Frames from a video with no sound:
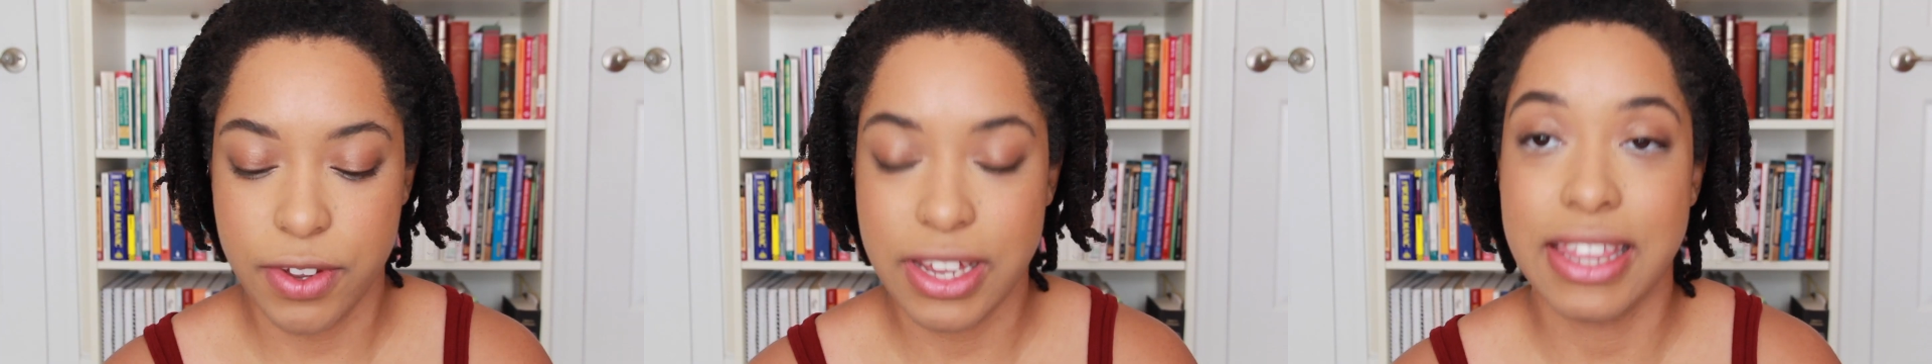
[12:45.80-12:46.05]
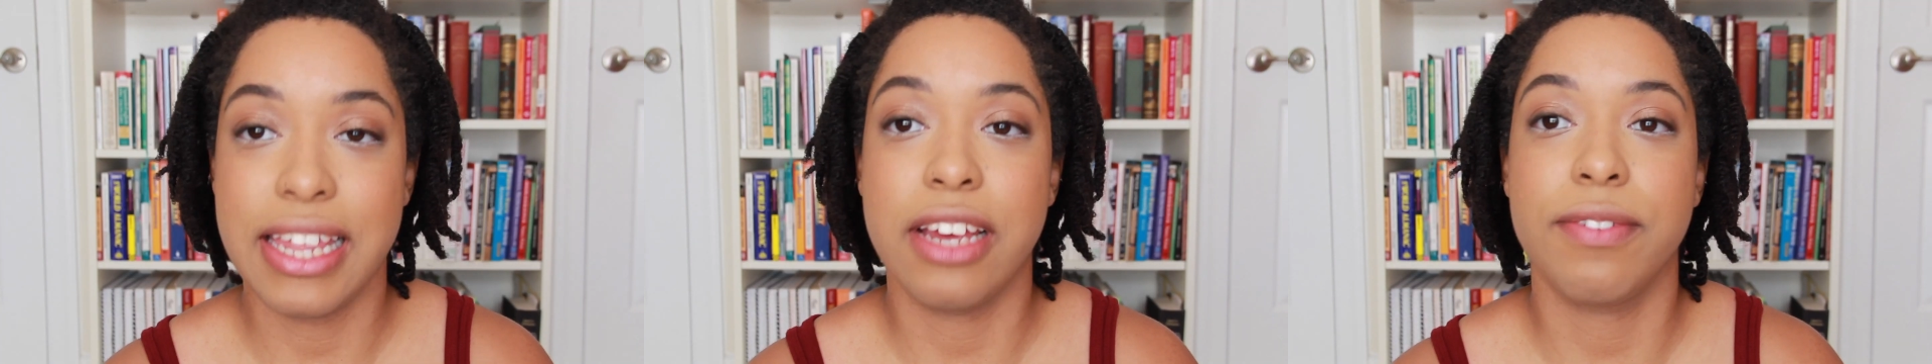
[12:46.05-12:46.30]
you
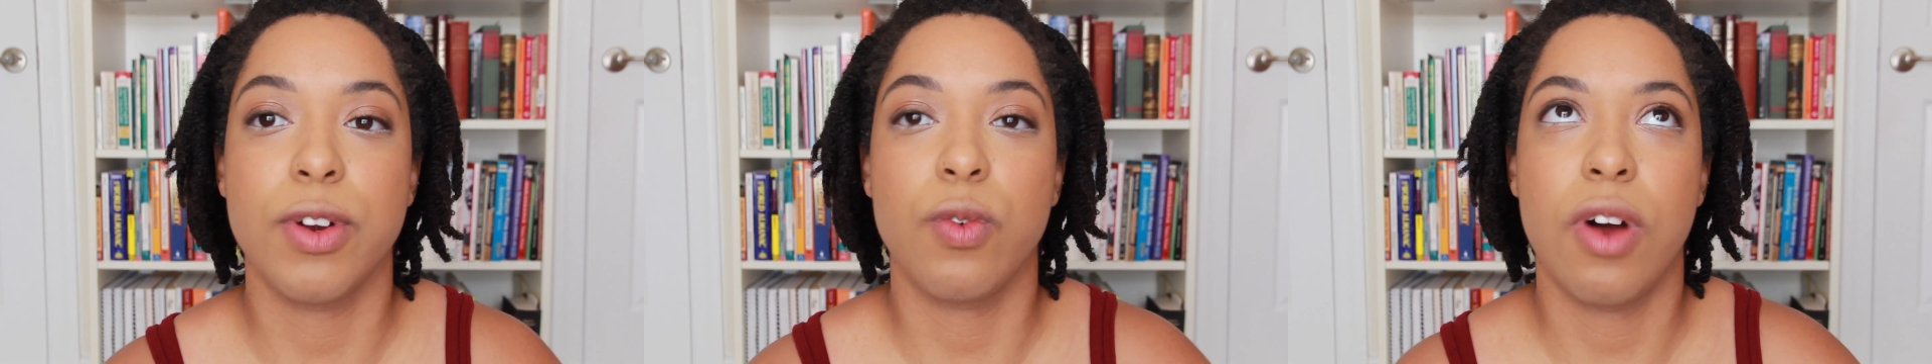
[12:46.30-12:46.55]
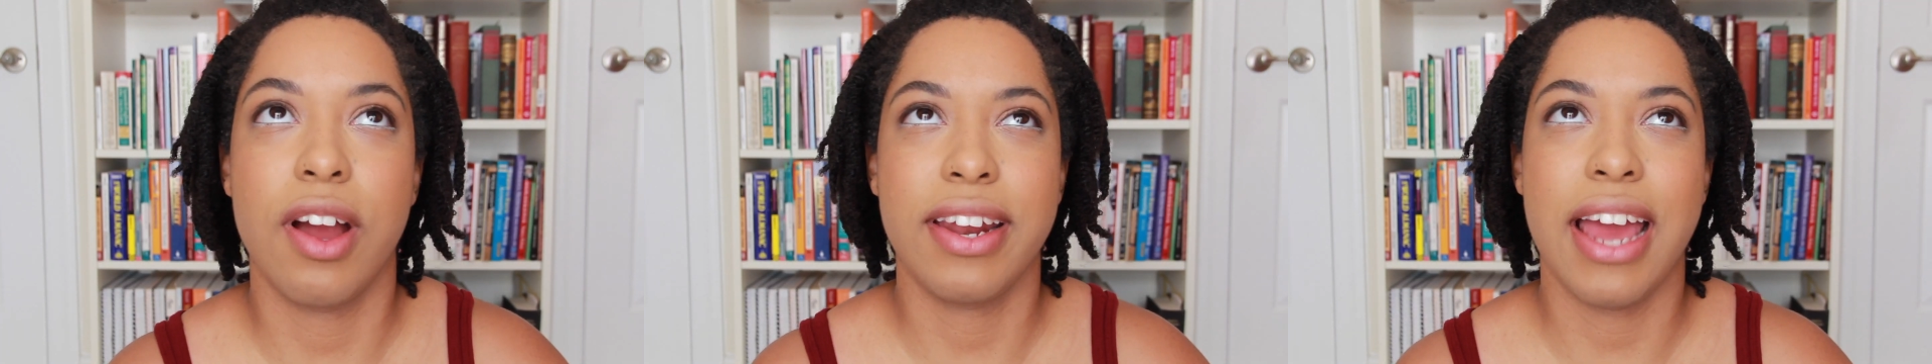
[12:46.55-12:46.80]
can think of your
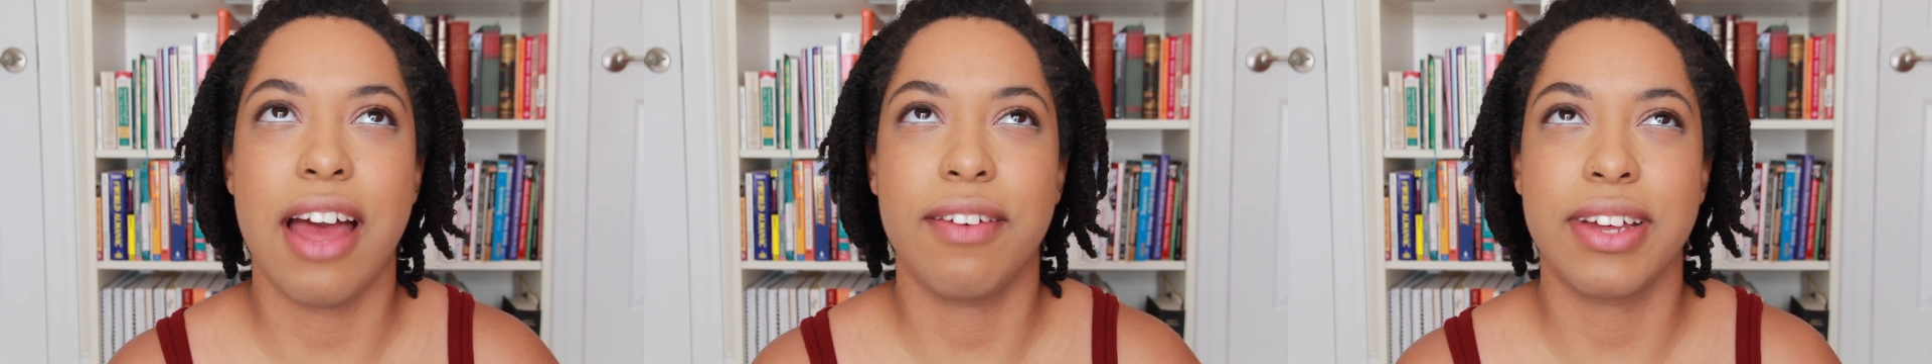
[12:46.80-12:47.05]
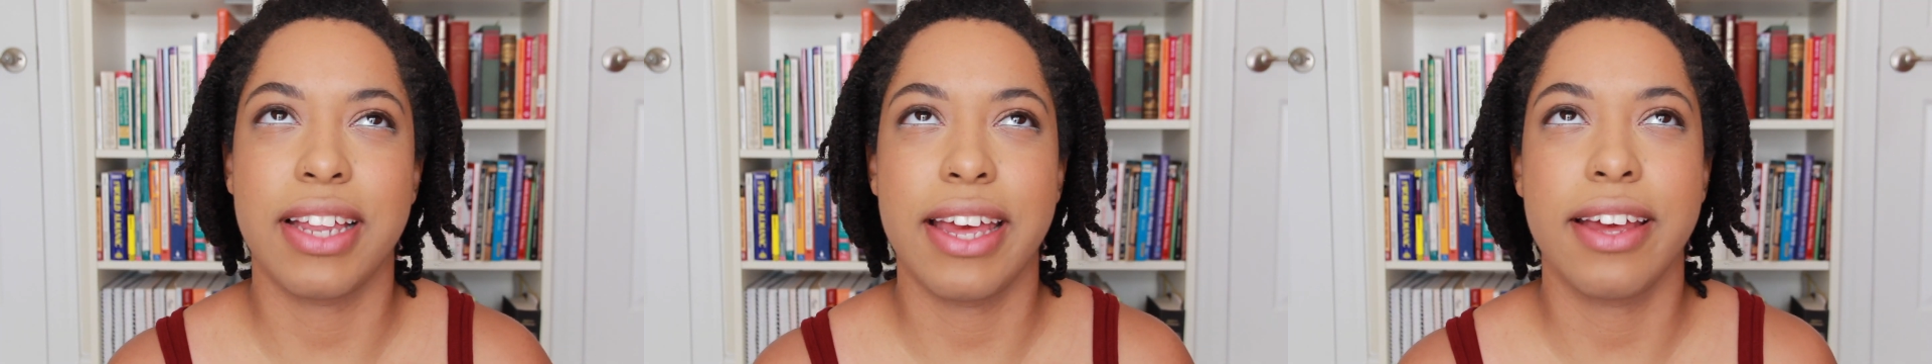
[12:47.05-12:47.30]
wand
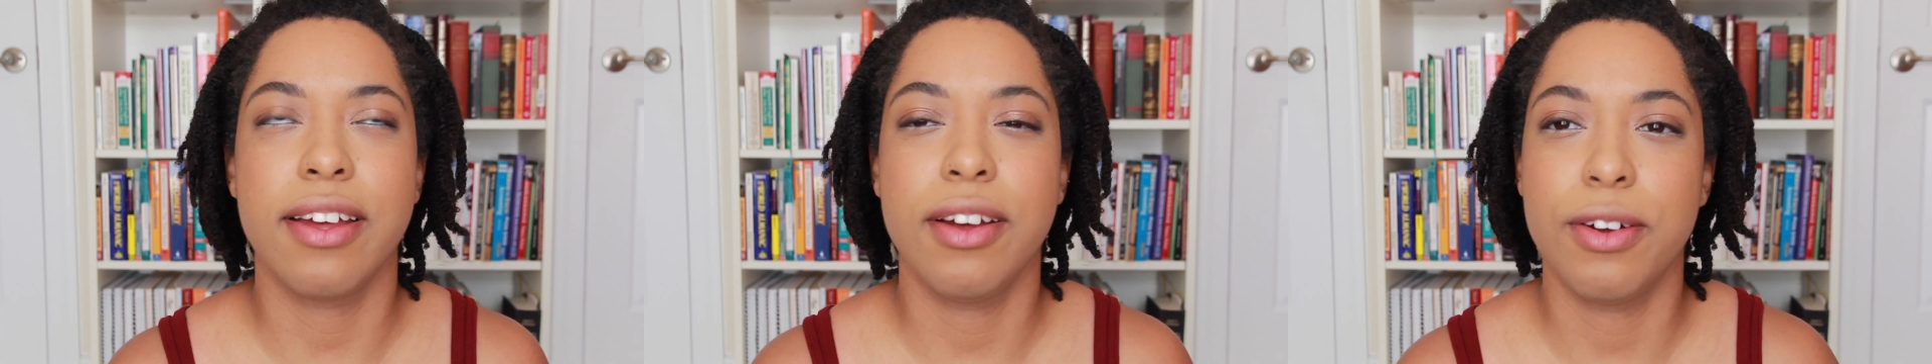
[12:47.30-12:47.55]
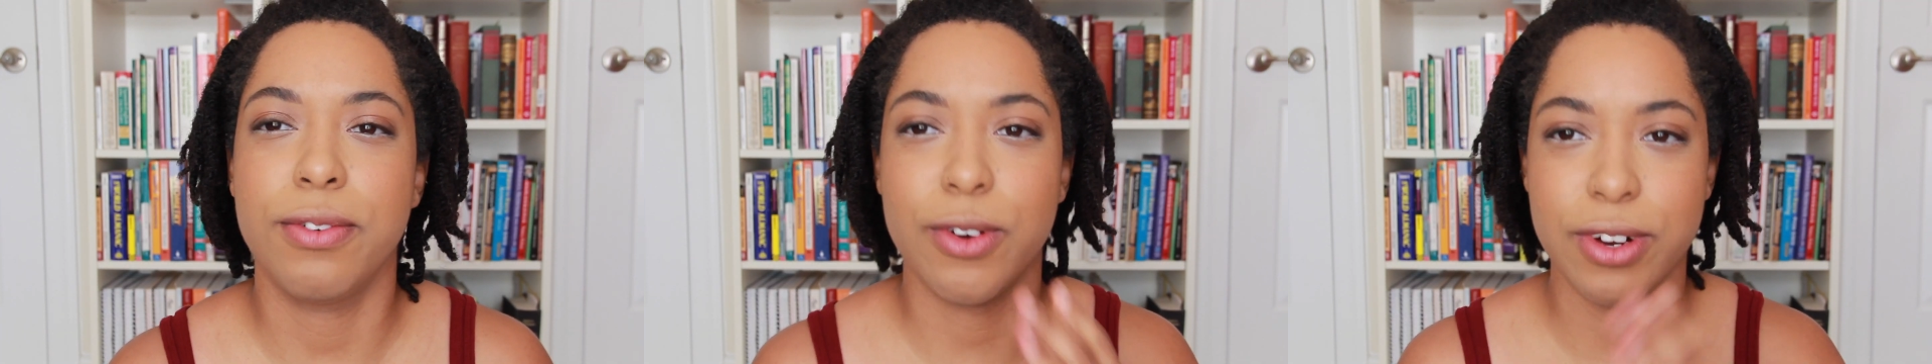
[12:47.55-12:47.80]
having like
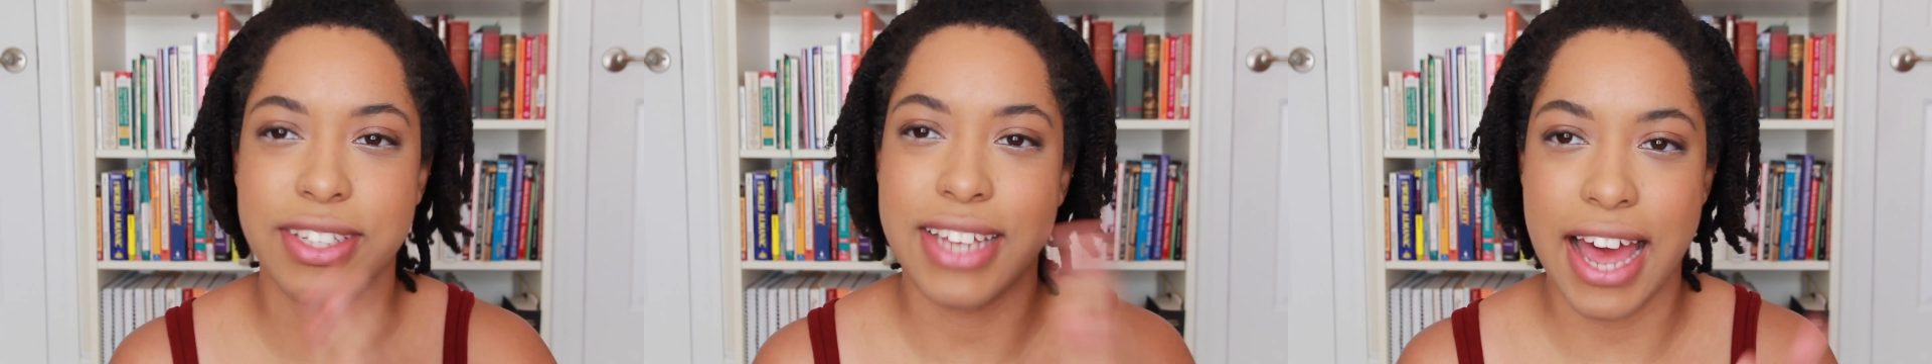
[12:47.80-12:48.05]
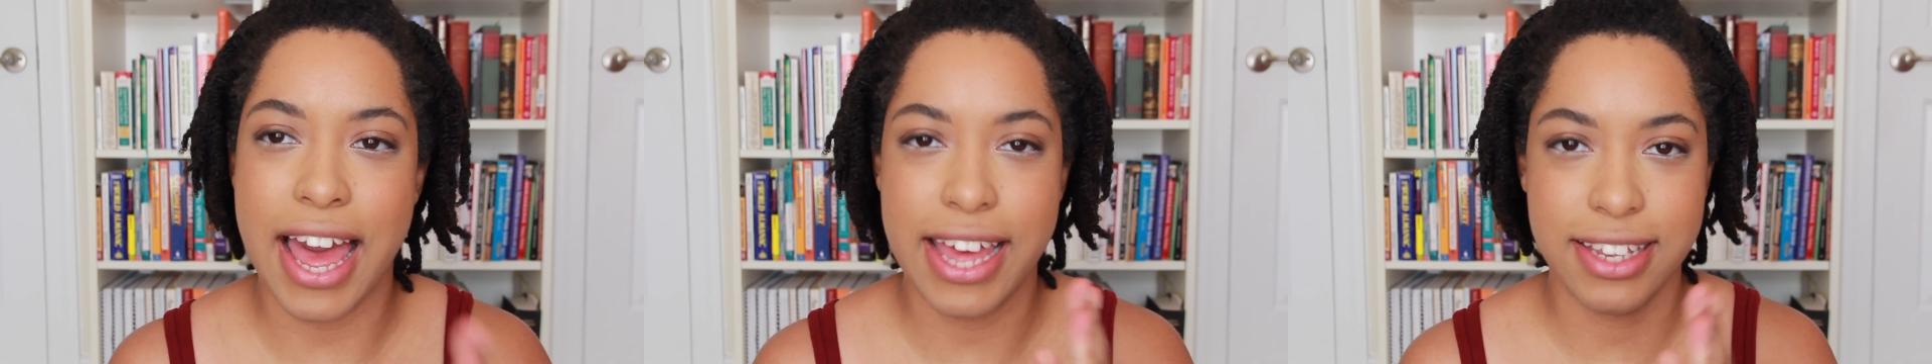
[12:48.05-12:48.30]
four
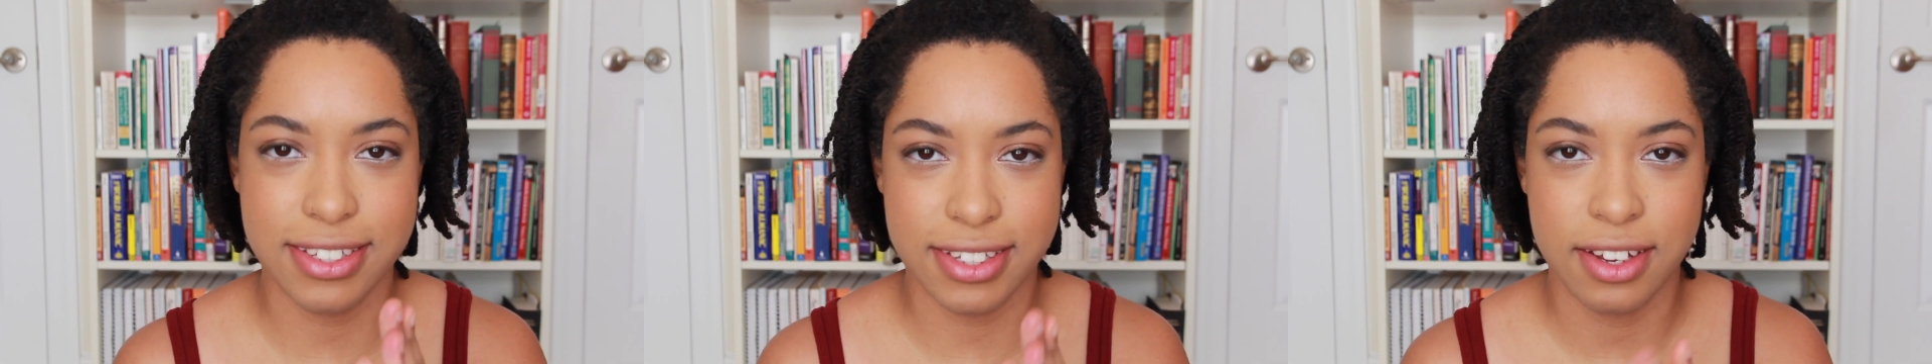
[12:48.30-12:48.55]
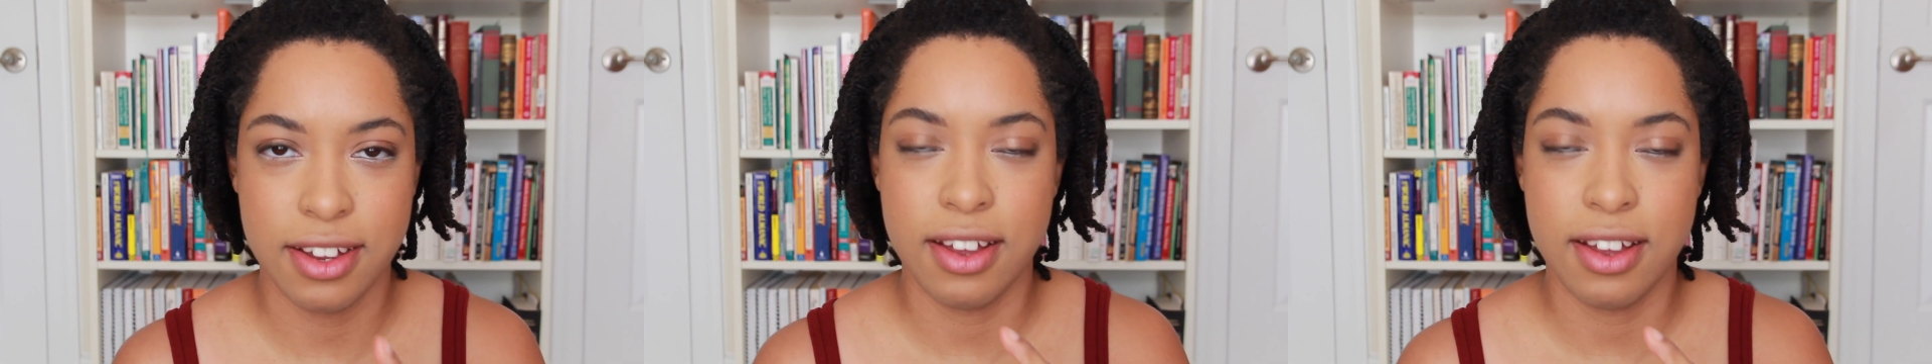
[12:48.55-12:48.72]
sides,